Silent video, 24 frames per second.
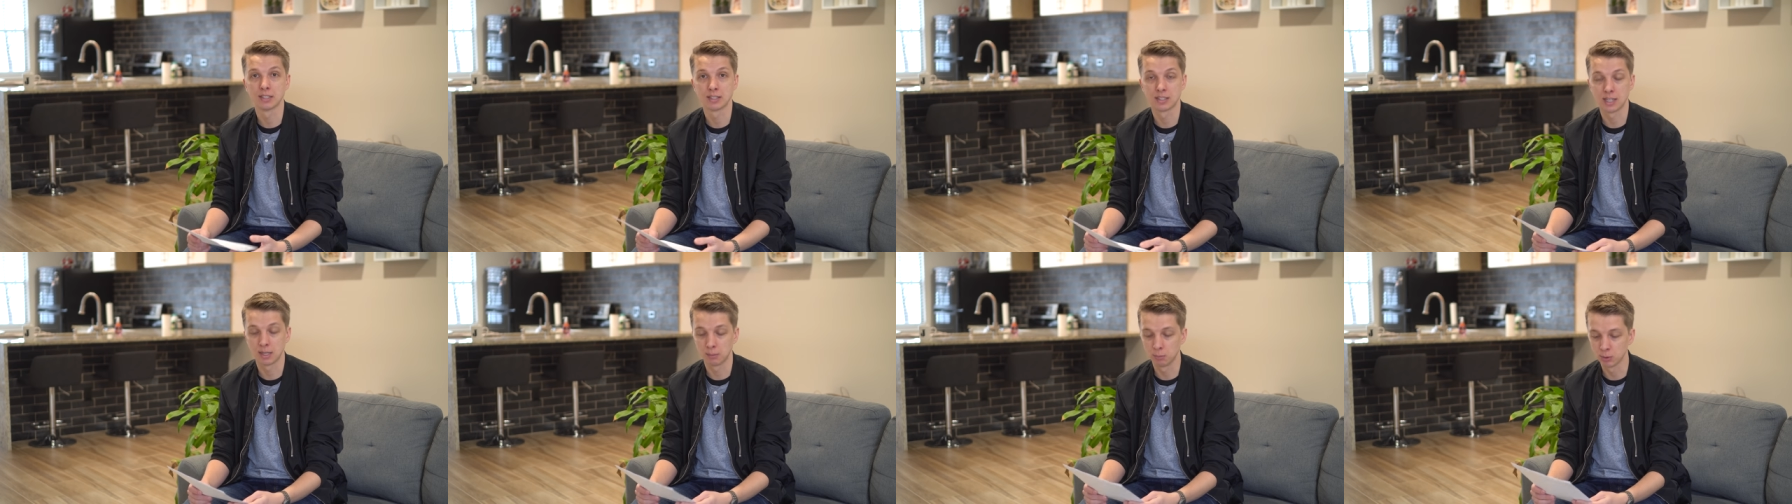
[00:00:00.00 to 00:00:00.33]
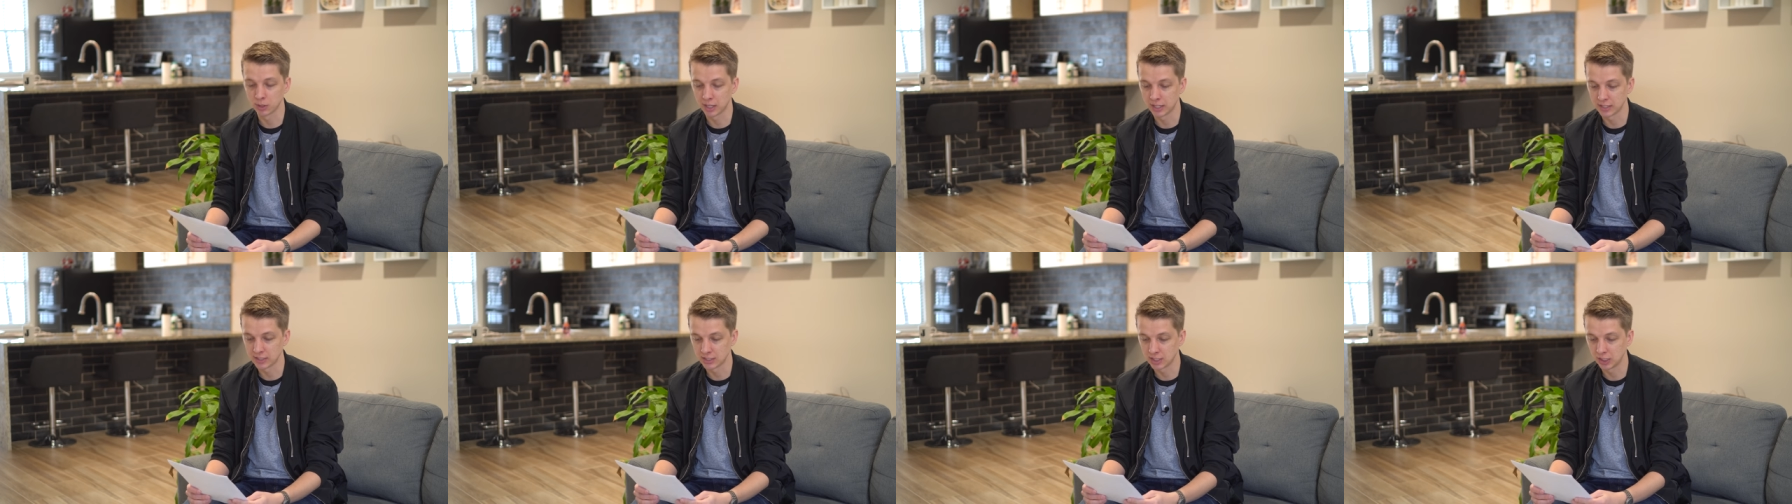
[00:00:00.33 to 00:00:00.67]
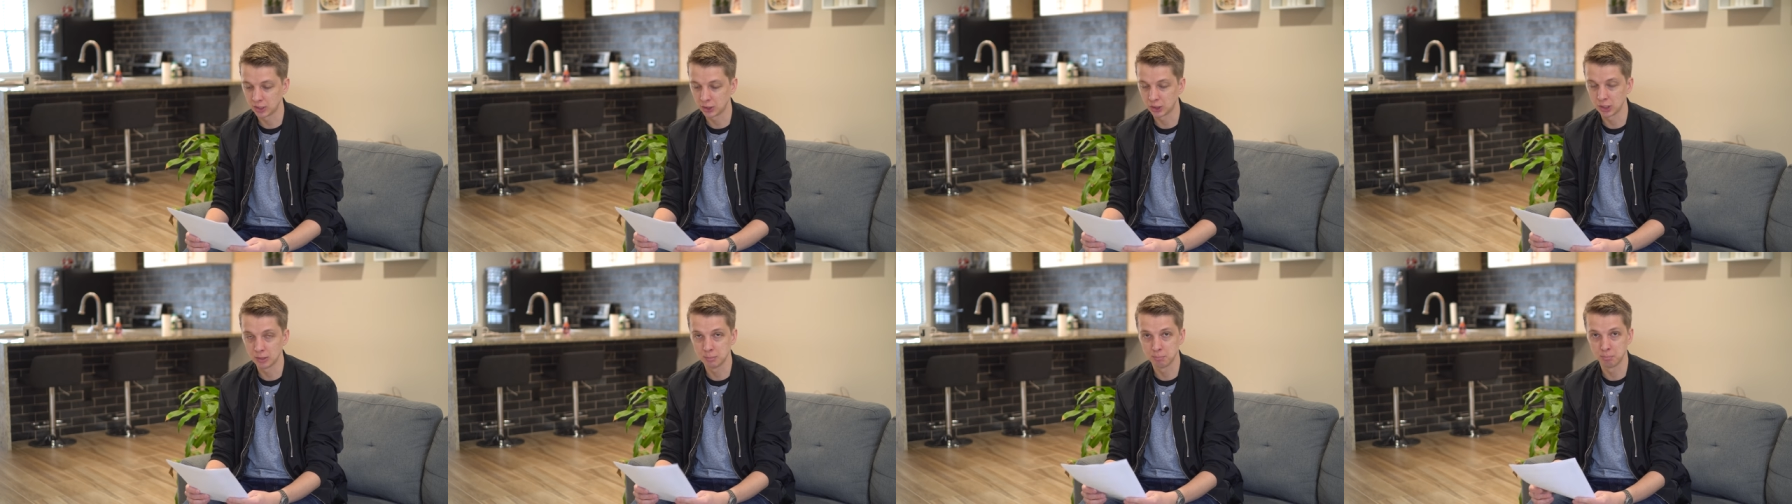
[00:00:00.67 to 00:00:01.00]

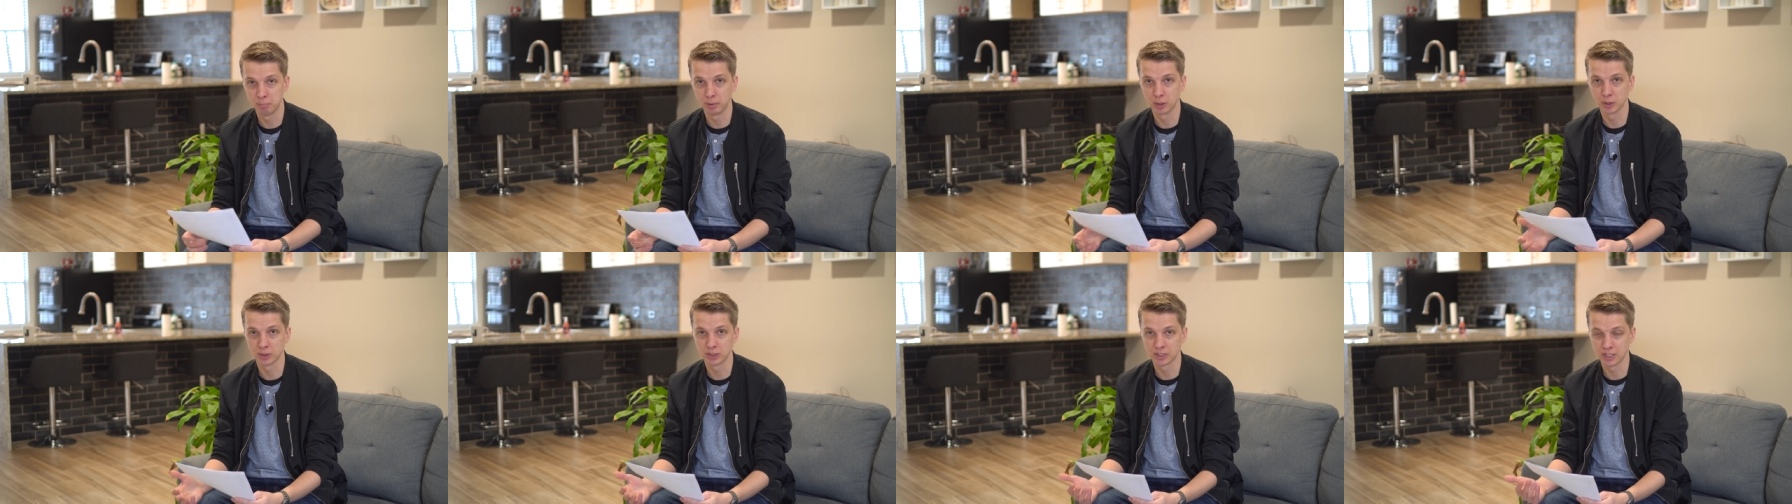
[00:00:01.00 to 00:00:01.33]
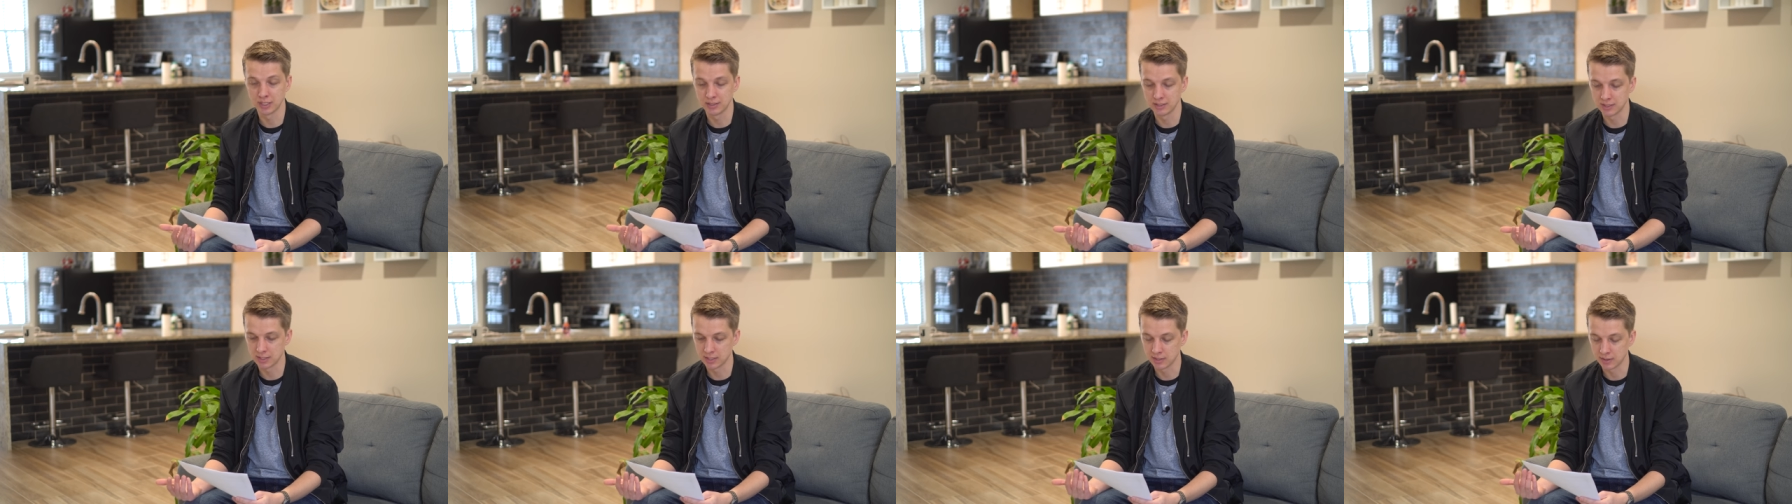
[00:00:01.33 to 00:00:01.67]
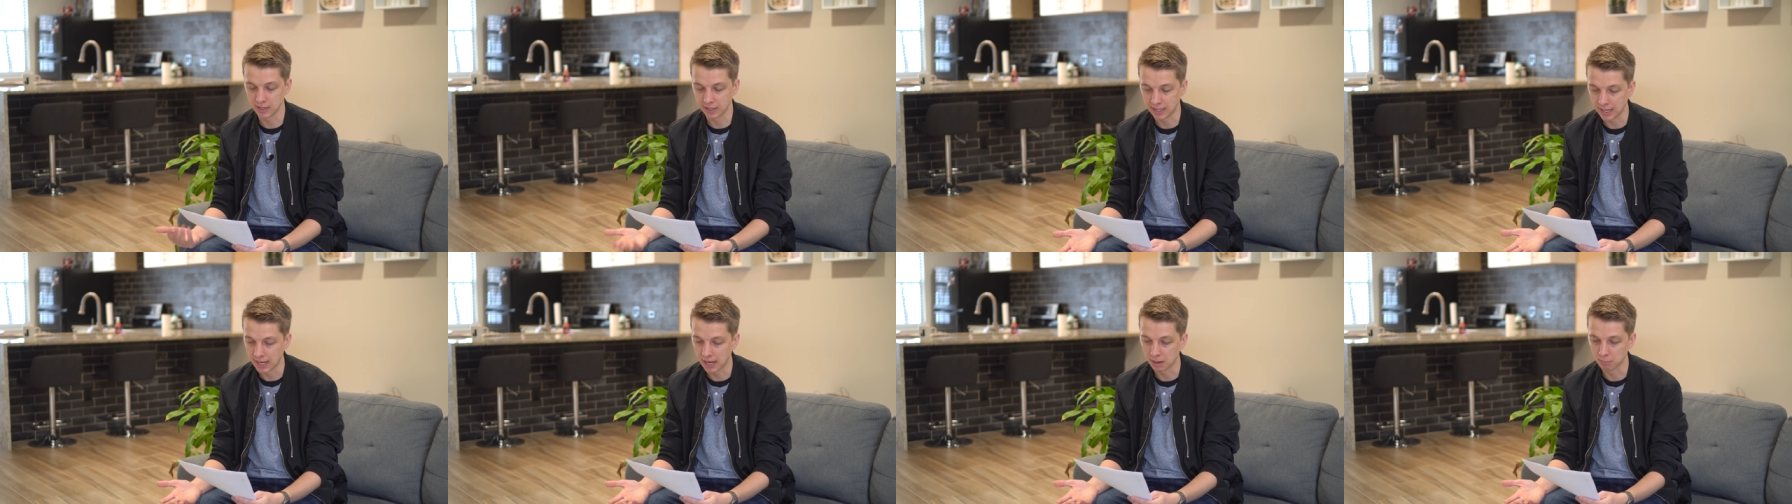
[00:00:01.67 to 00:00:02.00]
stabilization built into
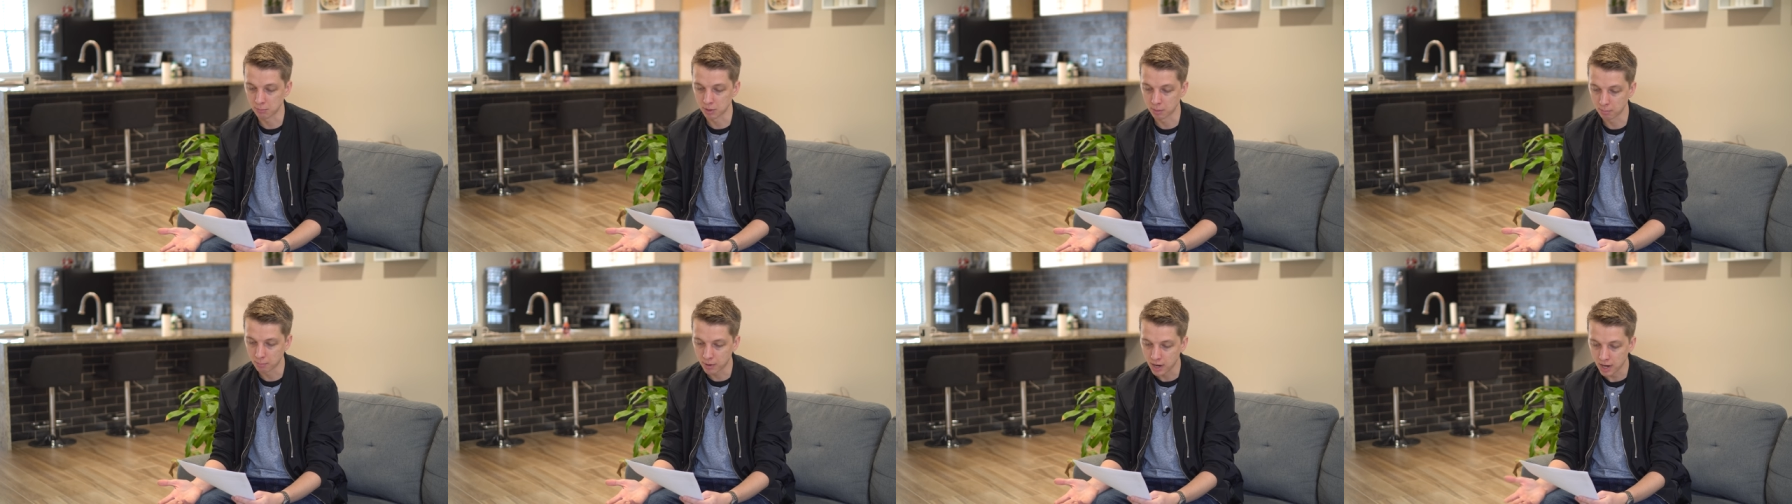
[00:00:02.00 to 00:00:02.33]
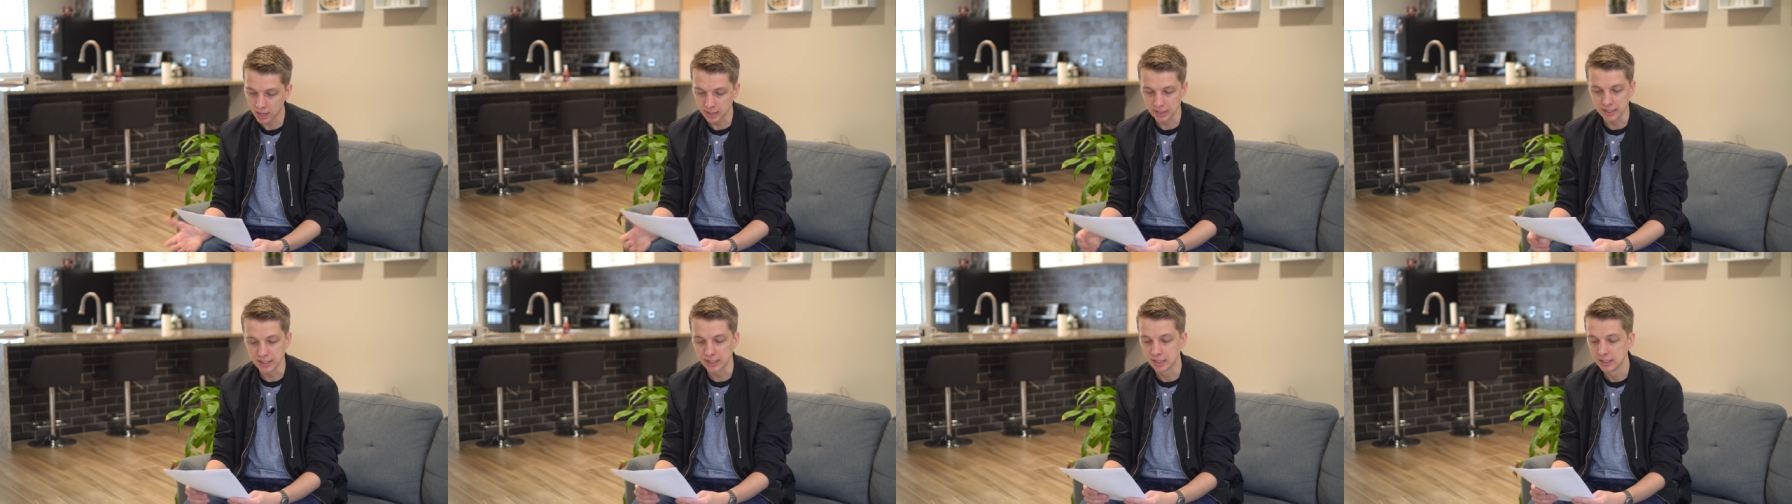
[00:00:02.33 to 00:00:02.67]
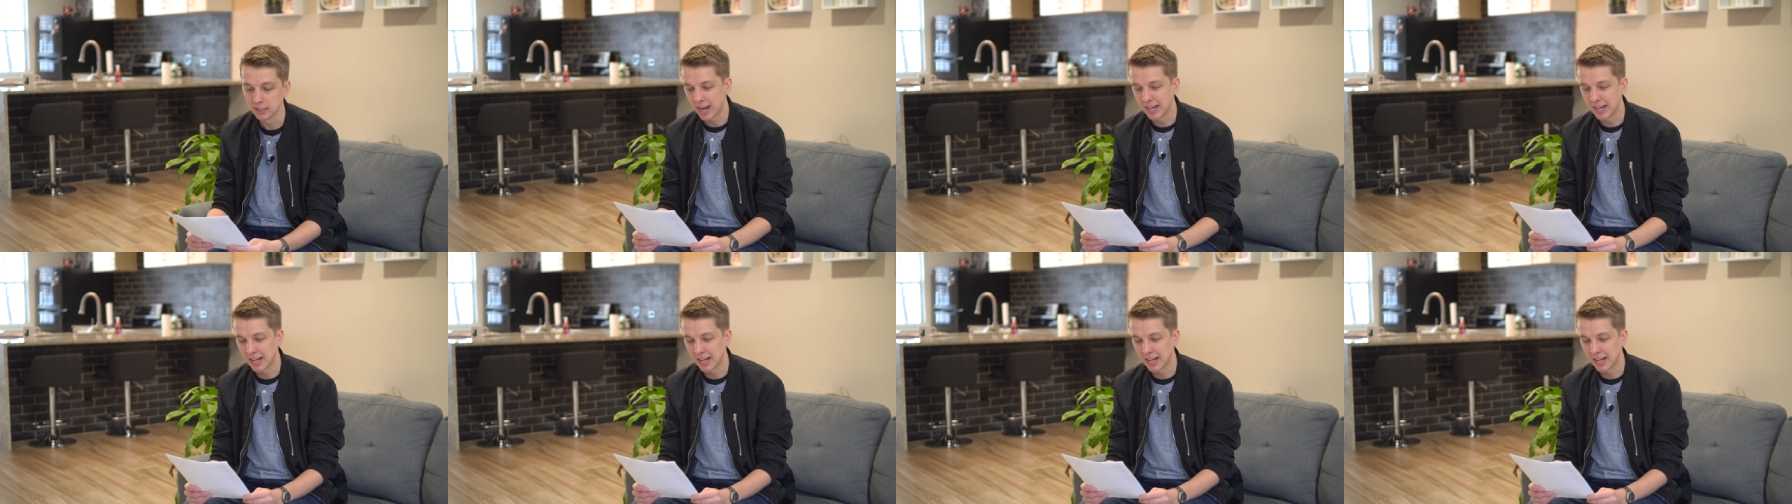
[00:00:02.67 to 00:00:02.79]
the camera body.